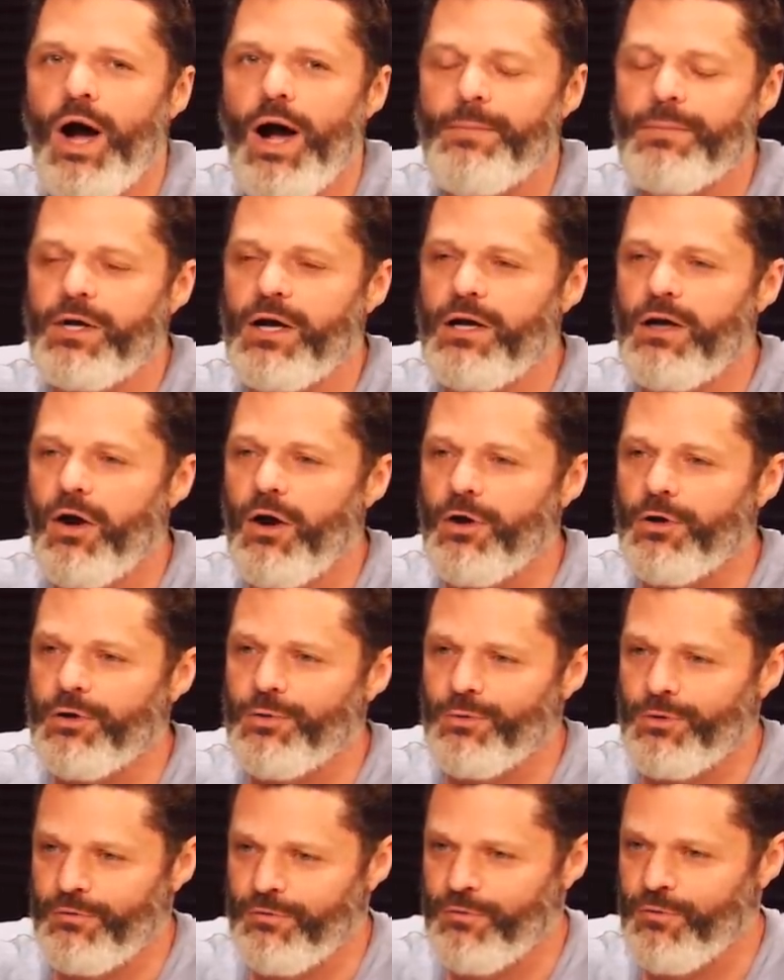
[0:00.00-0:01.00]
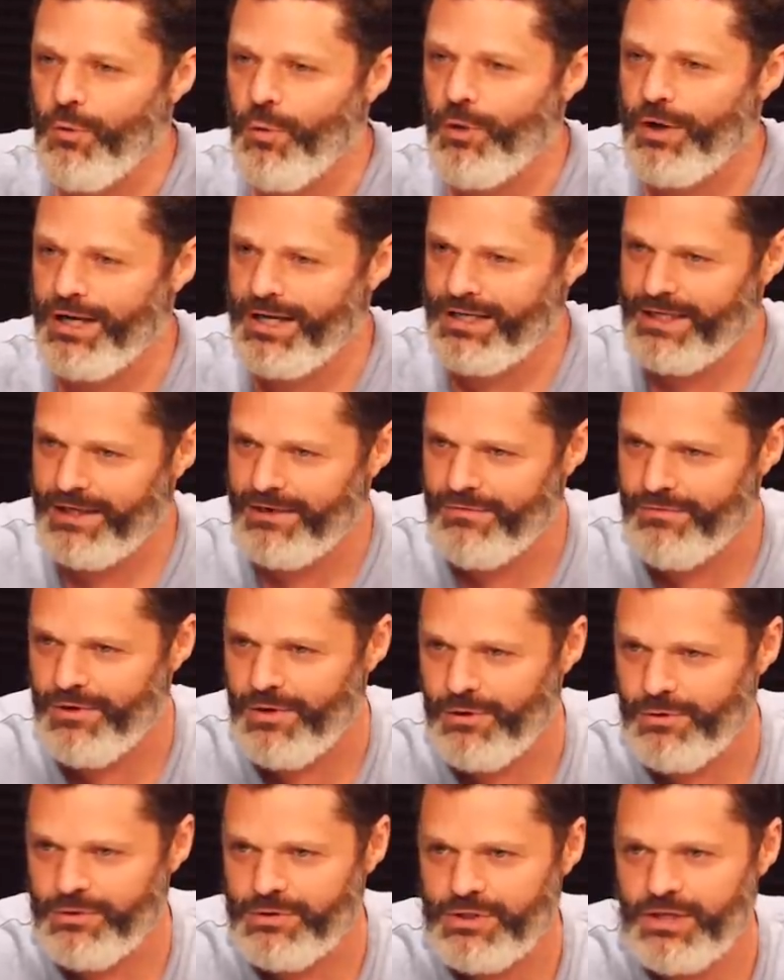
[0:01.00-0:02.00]
I'm not arguing for any of
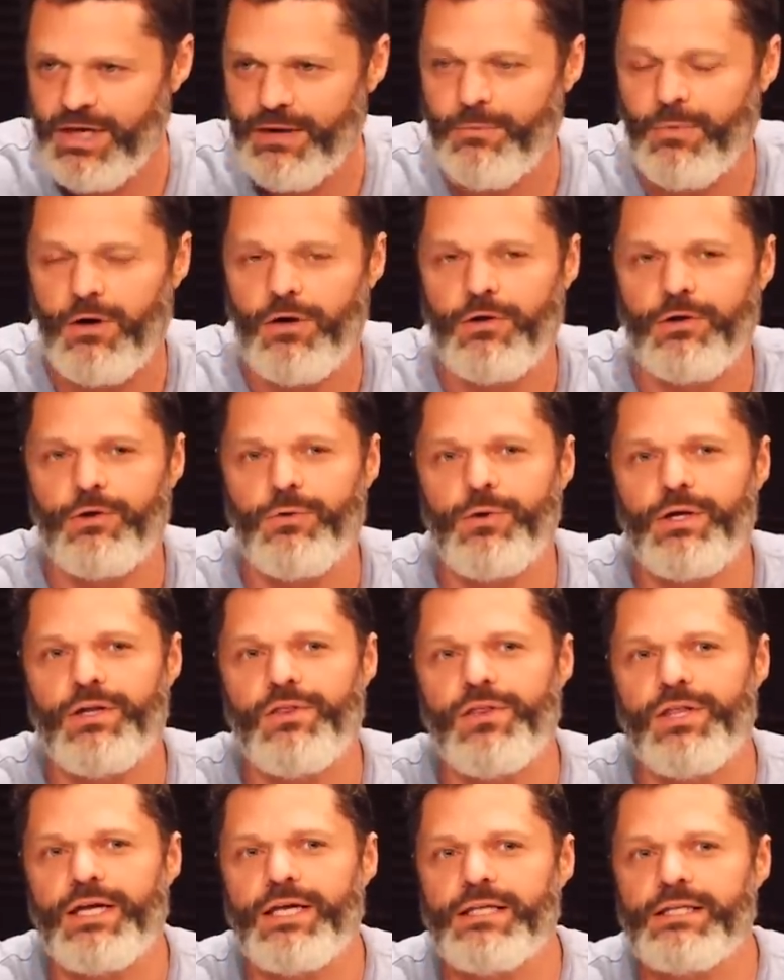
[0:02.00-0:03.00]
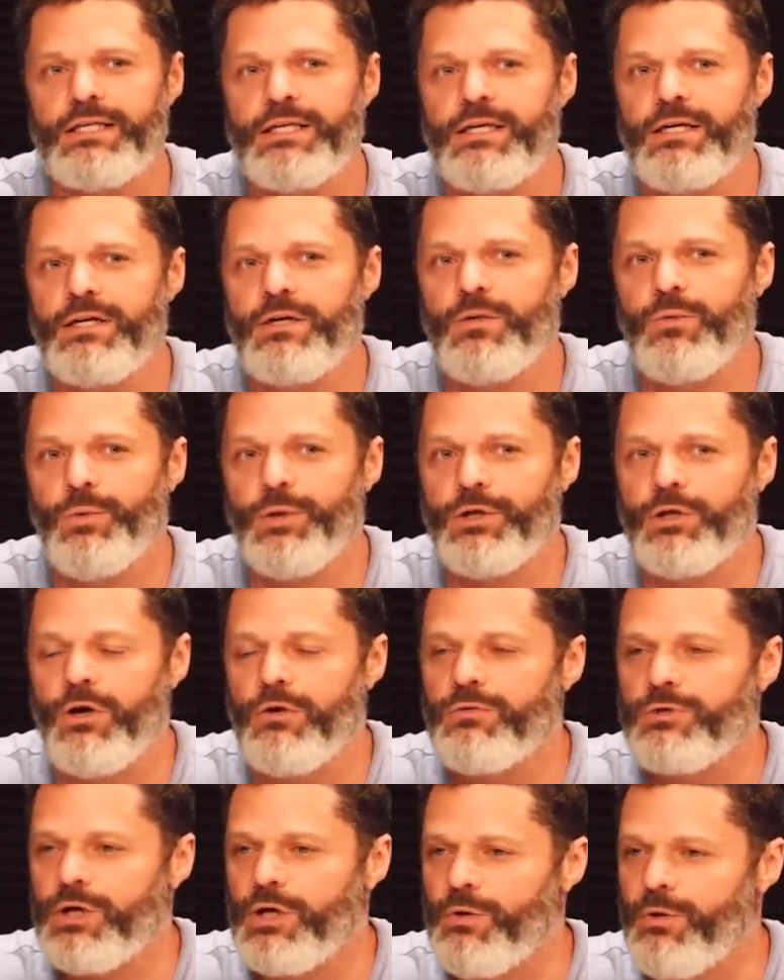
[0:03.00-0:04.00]
those. I'm arguing that we
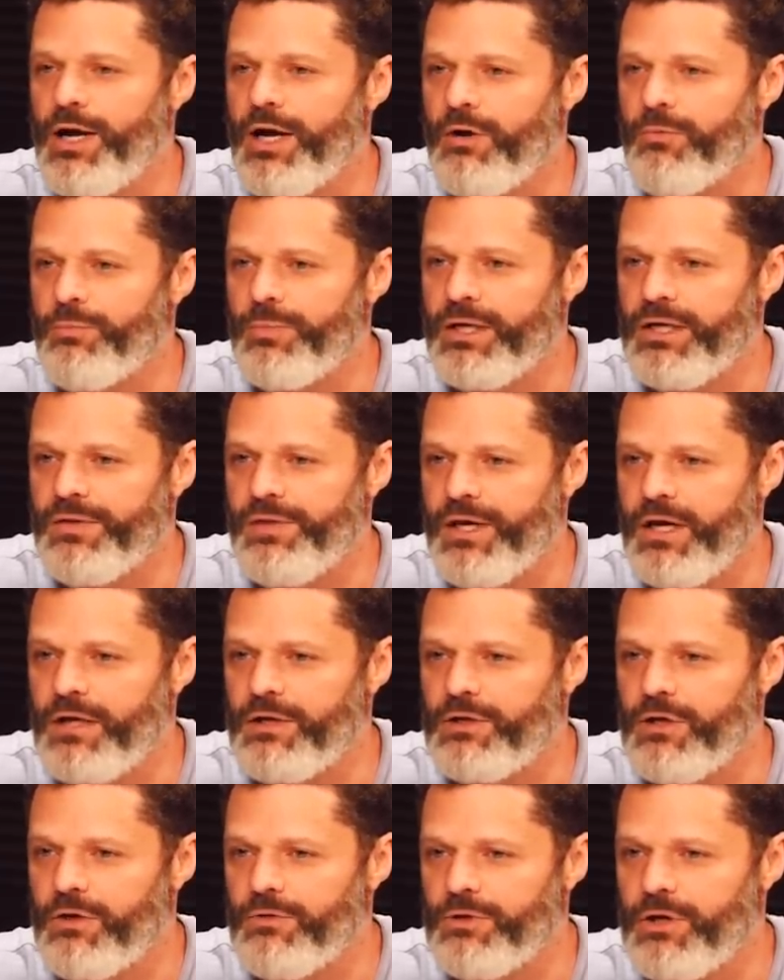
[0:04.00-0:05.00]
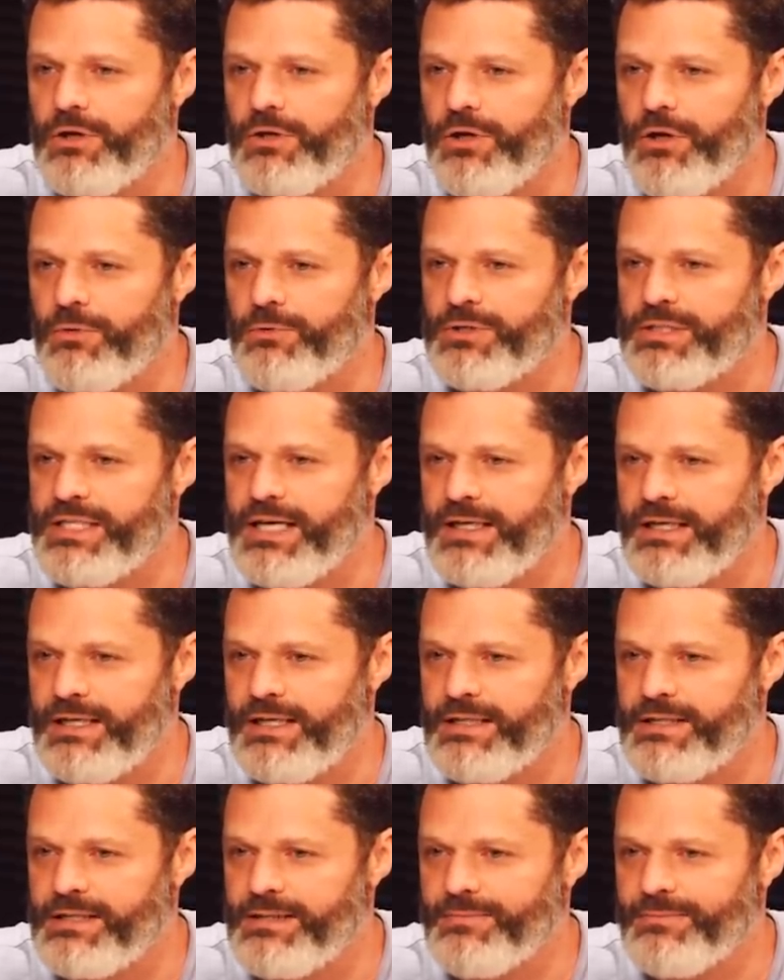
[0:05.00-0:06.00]
don't know how big the unknown
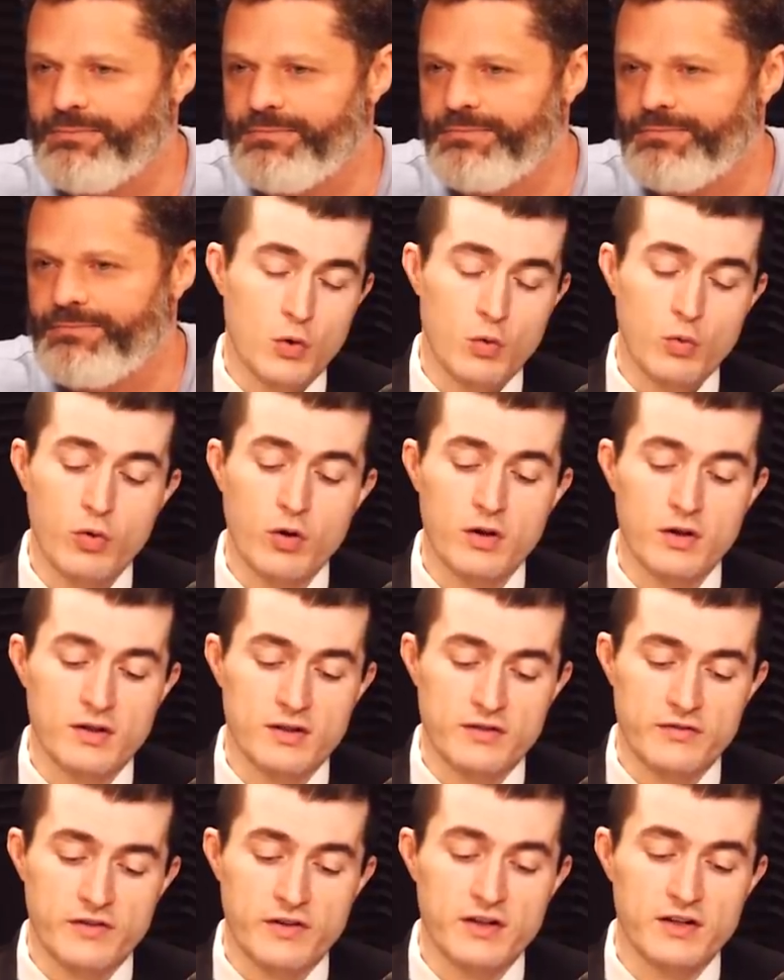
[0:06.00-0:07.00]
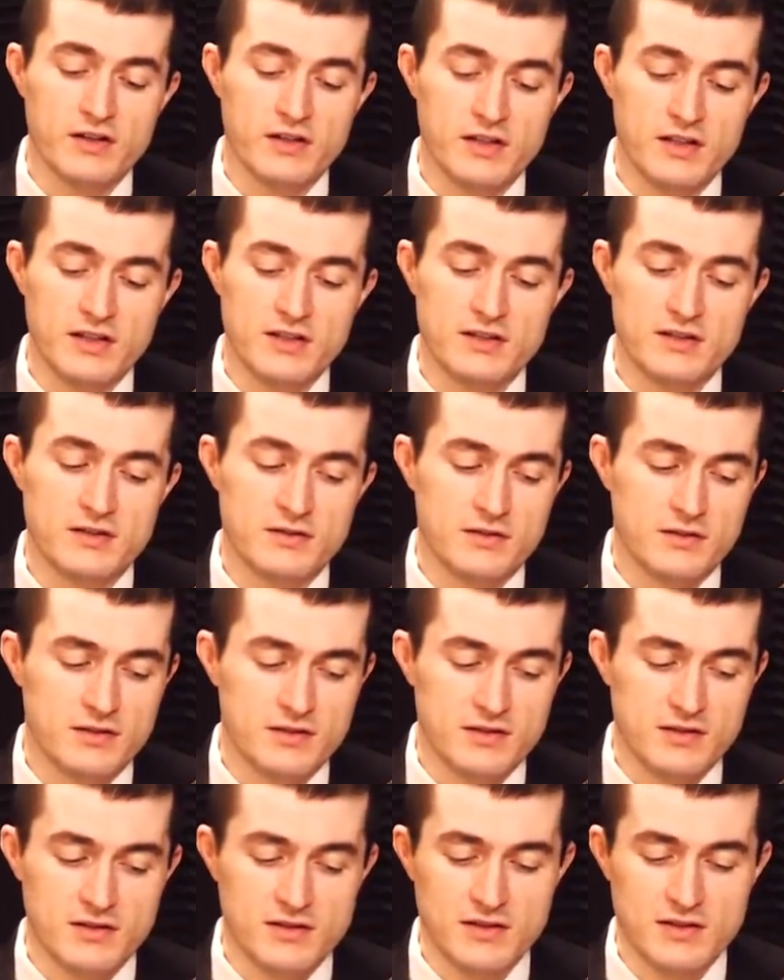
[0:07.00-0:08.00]
set is. Well, at the very least,
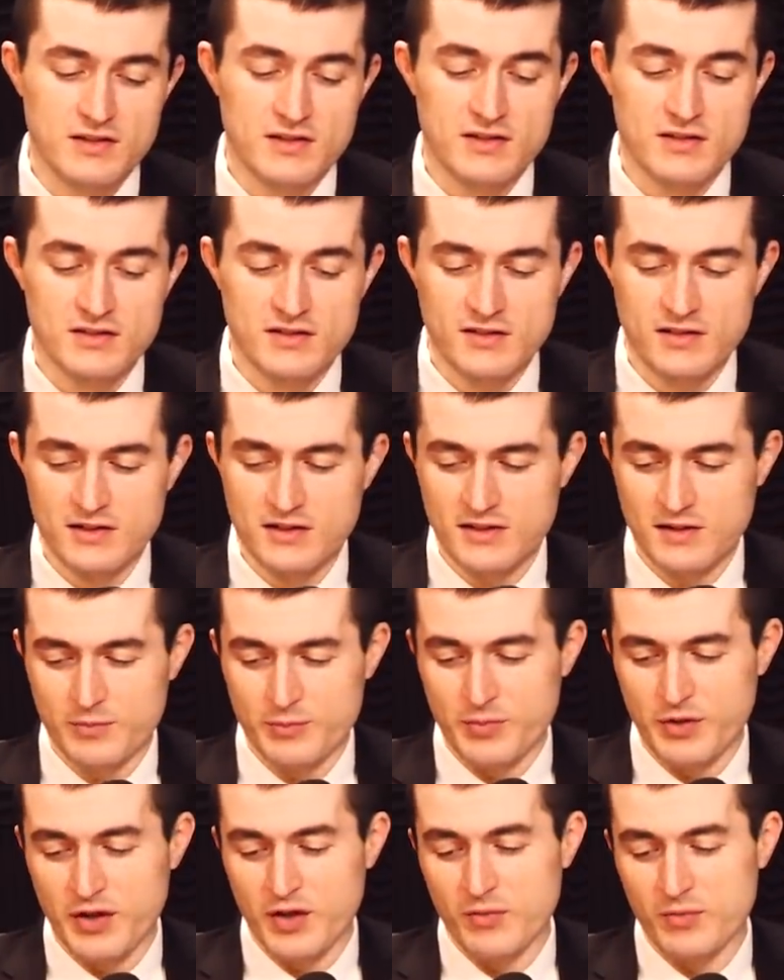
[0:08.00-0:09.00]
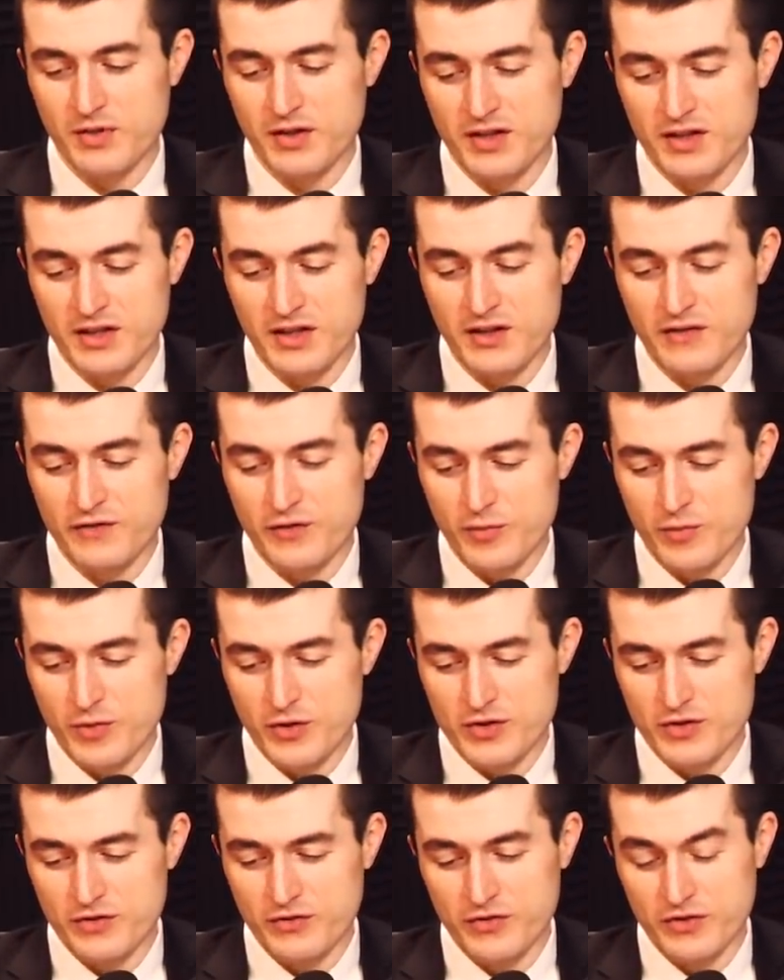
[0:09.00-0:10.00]
this has become like an
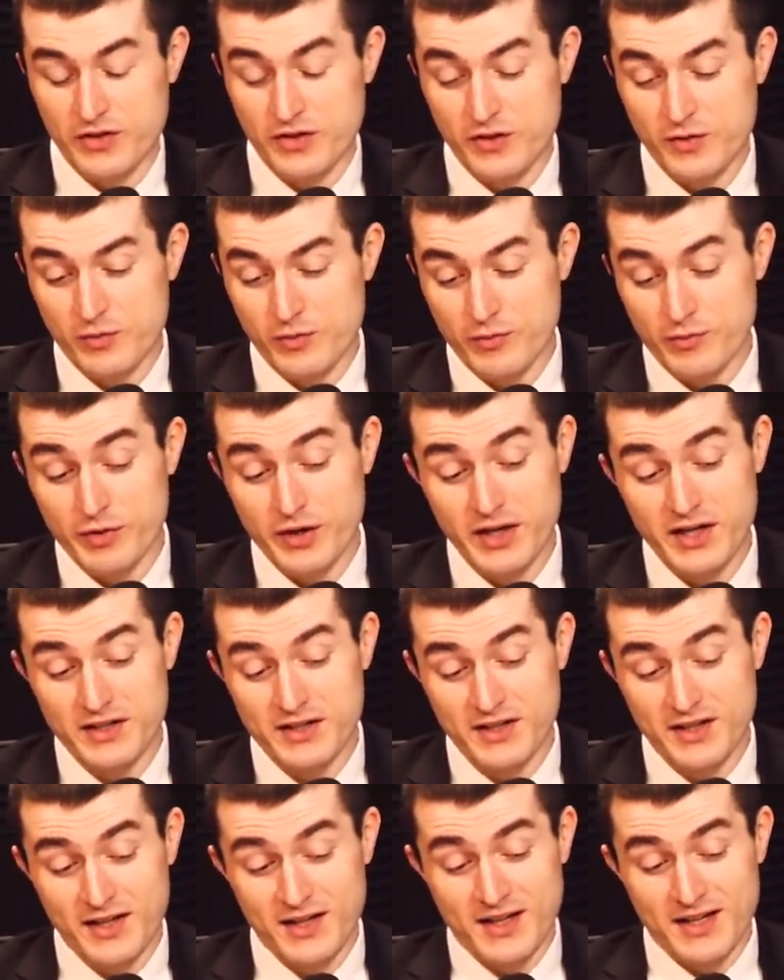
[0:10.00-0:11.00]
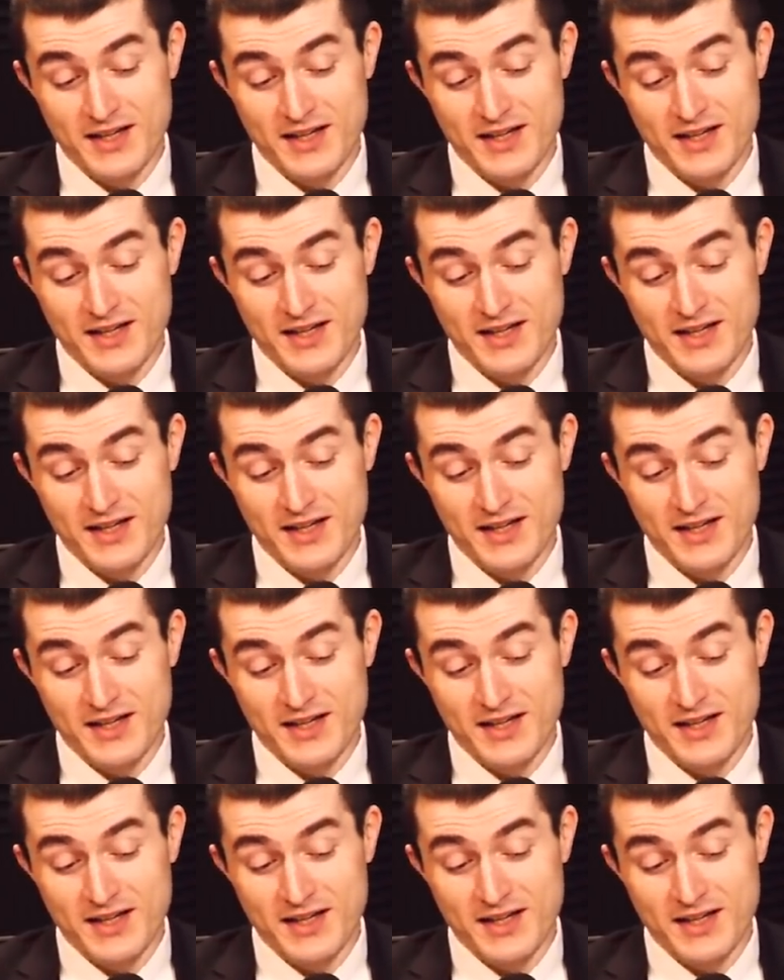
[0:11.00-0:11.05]
infomercial for the human brain.